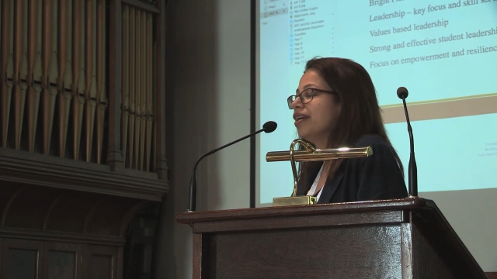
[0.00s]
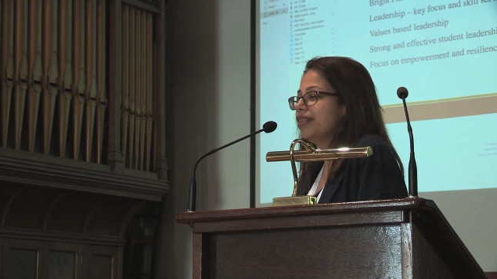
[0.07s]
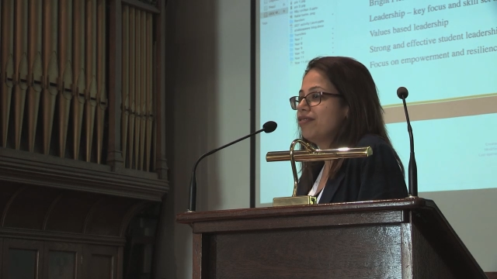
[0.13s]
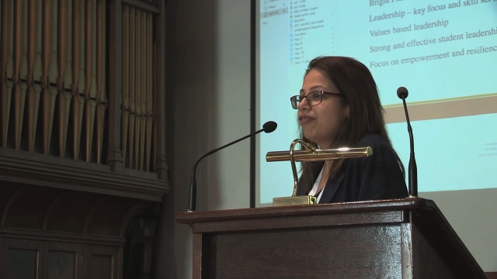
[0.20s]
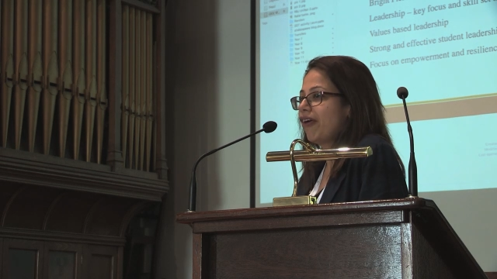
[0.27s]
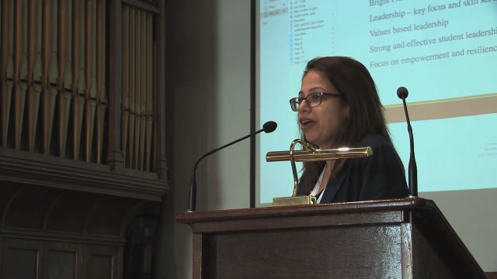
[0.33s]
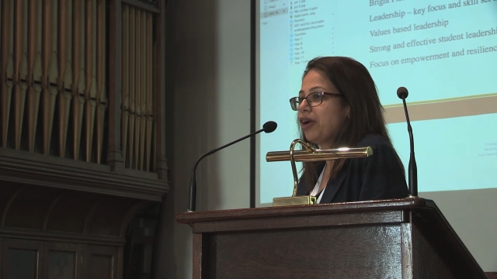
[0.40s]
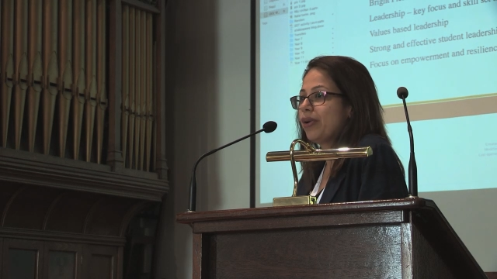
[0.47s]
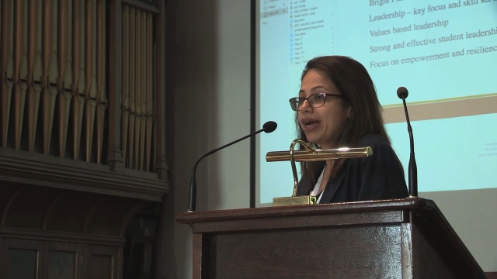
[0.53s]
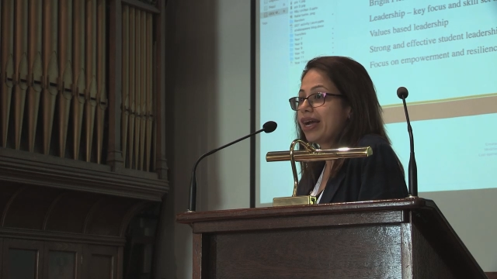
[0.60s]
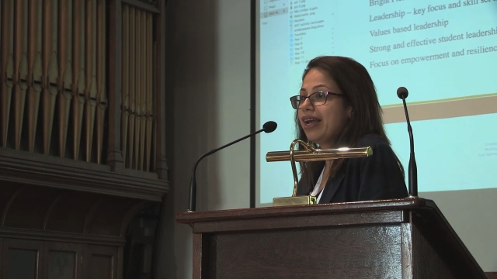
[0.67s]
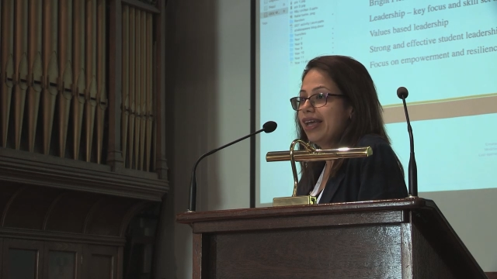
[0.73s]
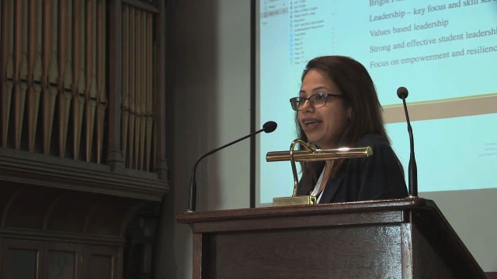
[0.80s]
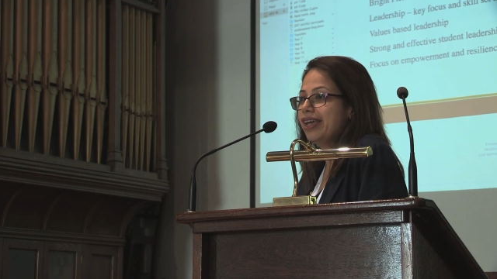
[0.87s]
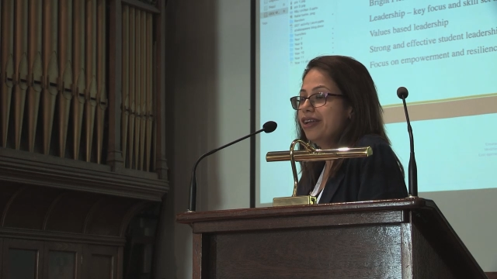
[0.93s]
They very
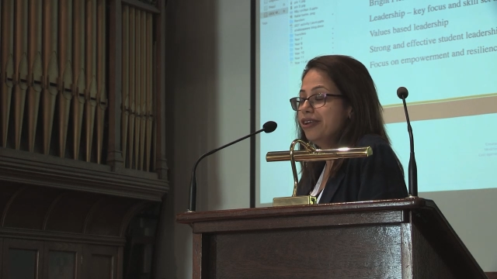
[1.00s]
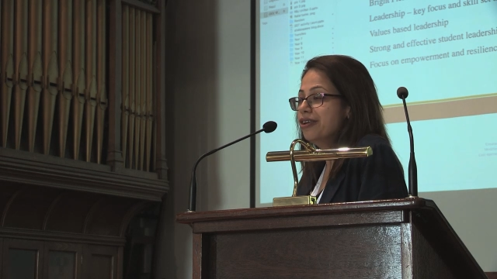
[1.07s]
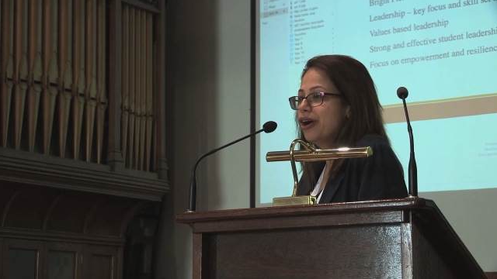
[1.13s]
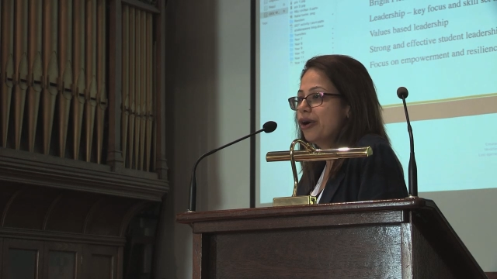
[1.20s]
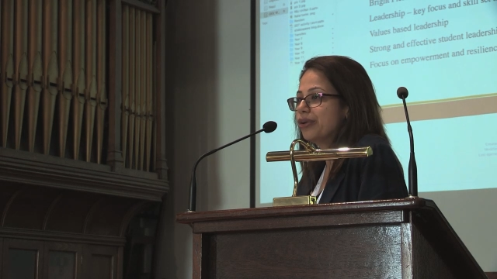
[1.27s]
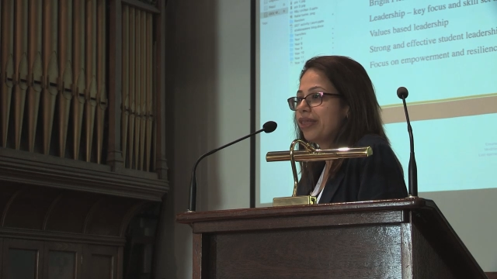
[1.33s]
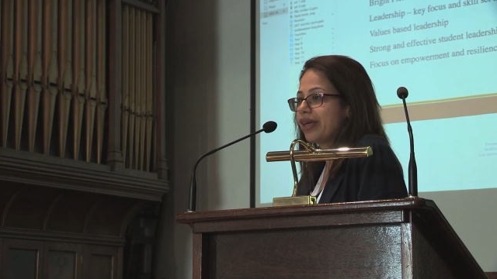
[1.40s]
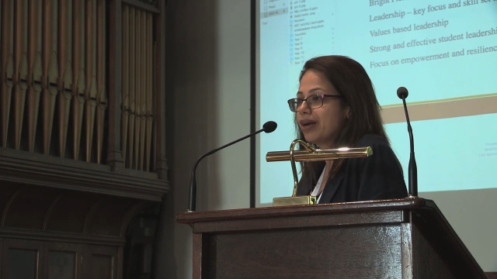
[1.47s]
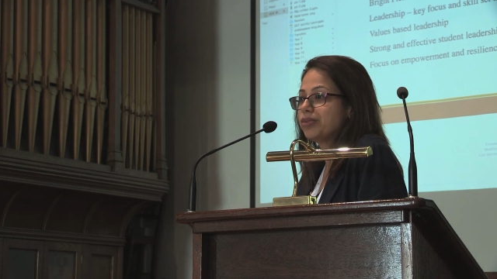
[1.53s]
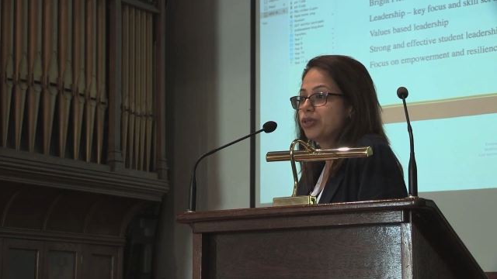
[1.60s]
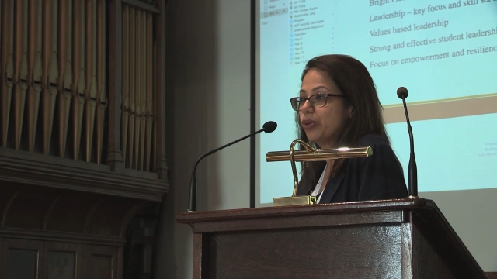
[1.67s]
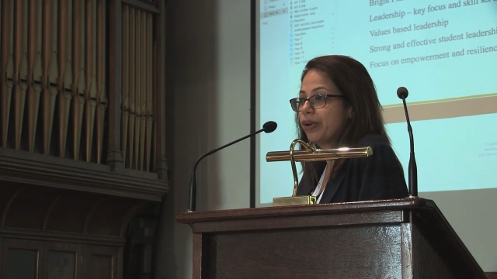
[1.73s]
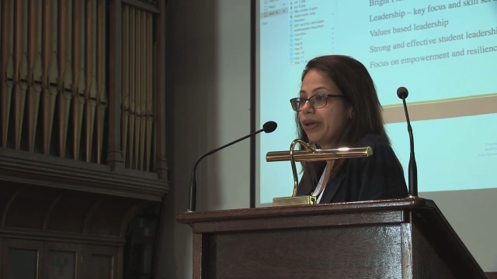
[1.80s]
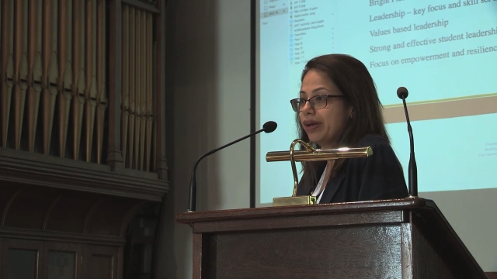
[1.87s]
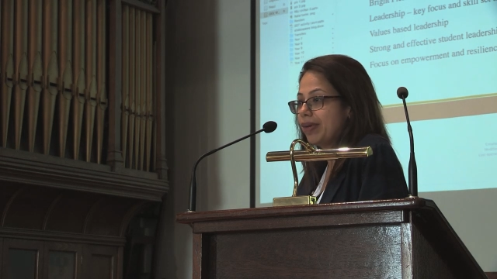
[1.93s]
quickly know that I'm
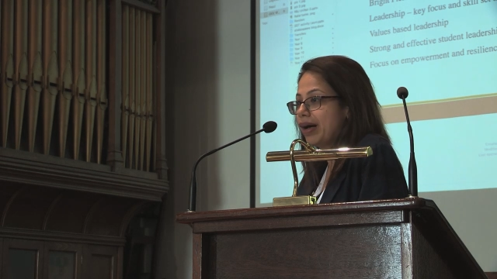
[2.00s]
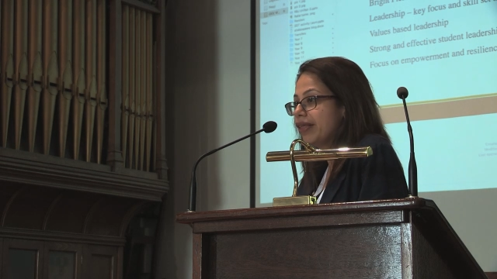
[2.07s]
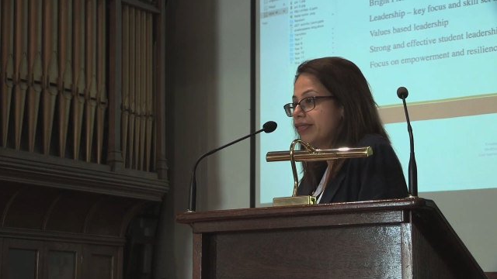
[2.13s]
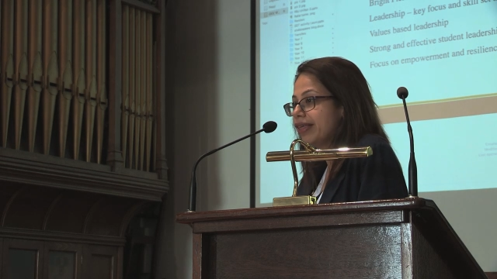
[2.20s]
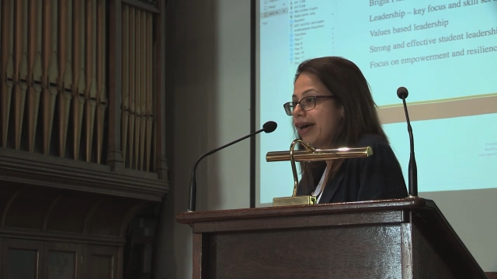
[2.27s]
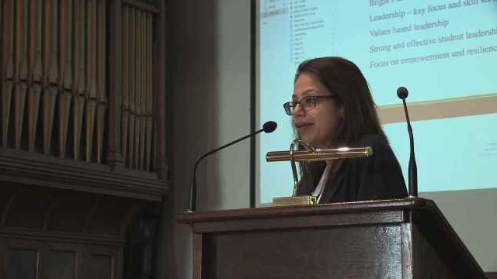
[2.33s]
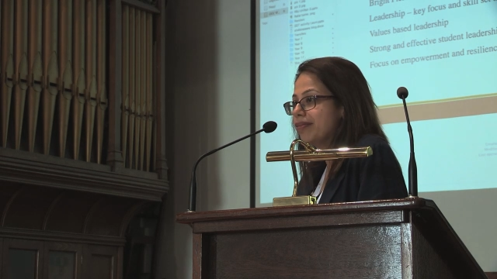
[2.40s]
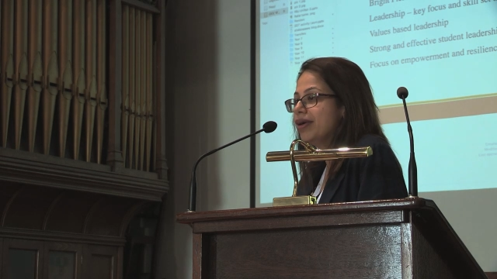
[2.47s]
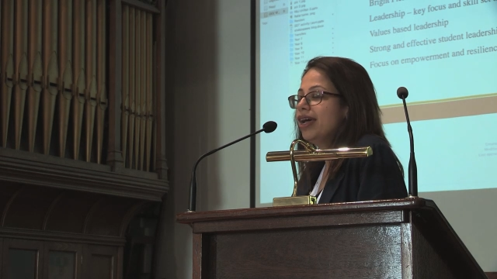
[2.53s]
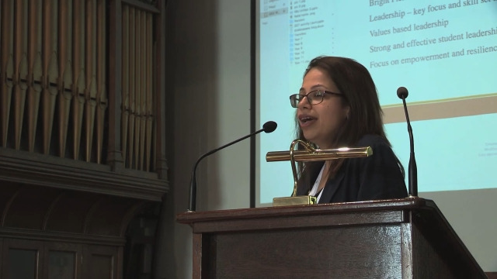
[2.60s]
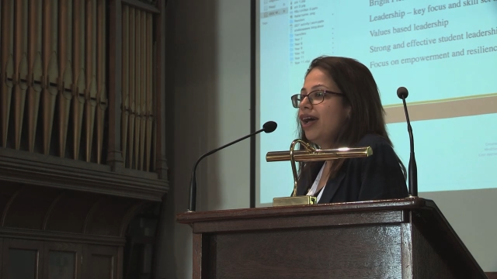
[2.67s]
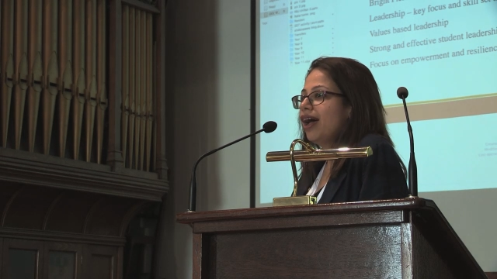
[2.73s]
talking about them.